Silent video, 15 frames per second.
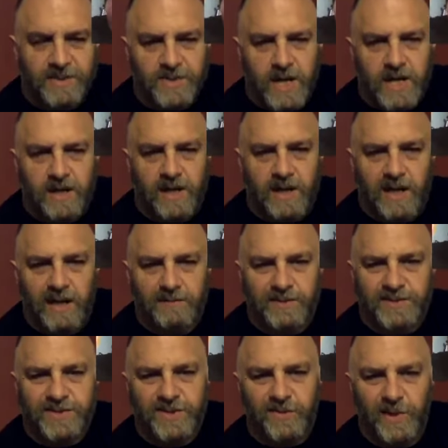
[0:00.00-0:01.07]
to get him to
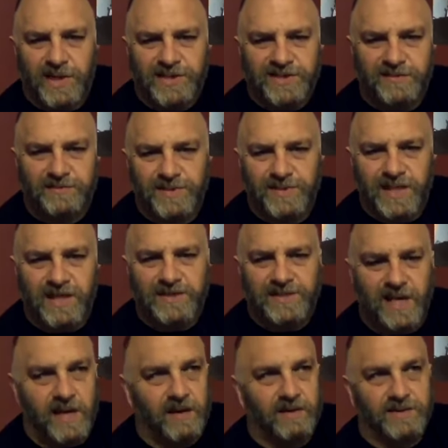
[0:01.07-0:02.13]
squeak some
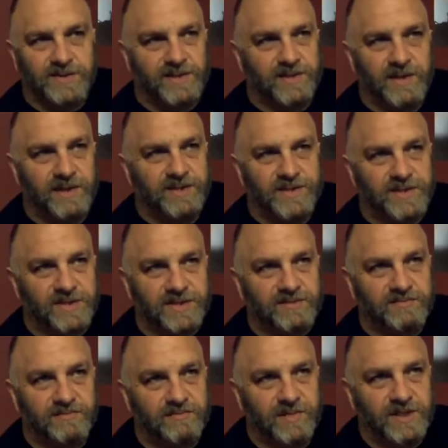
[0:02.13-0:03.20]
details, and he's just
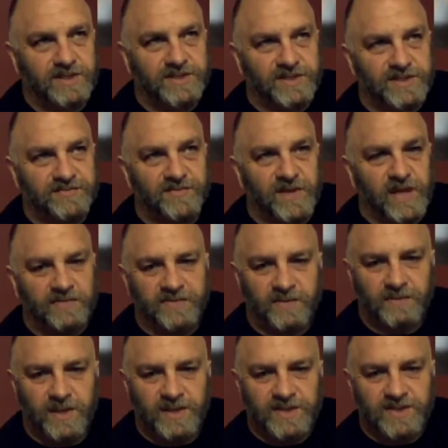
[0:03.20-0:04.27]
fluffing
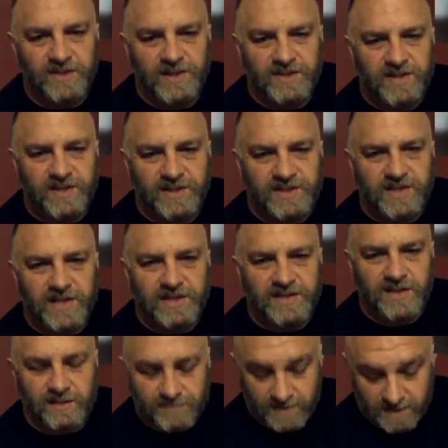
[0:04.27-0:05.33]
me, so he's going to say
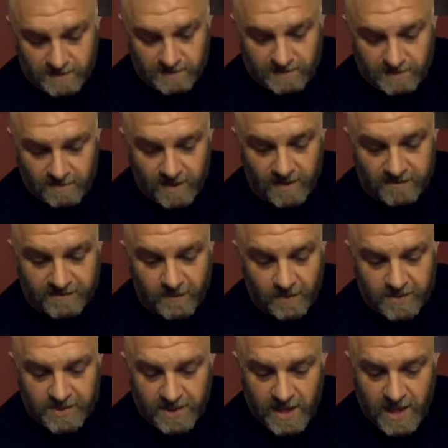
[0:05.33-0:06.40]
something. We're going to force
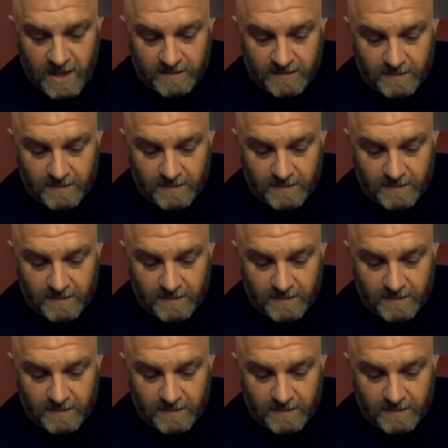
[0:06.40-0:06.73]
it out of him.